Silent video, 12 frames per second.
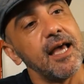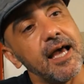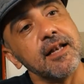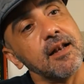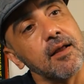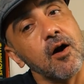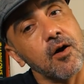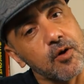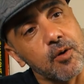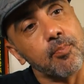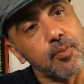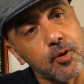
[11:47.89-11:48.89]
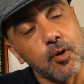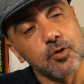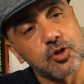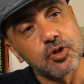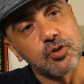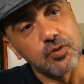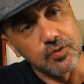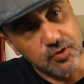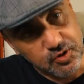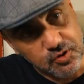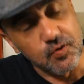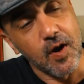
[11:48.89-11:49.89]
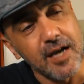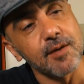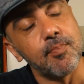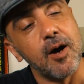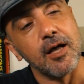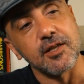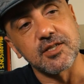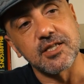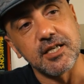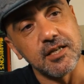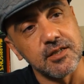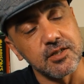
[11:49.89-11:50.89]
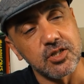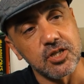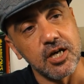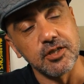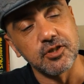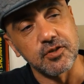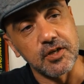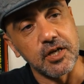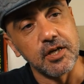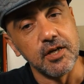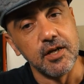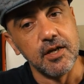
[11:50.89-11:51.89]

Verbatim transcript: and our approach to drug policy in this country,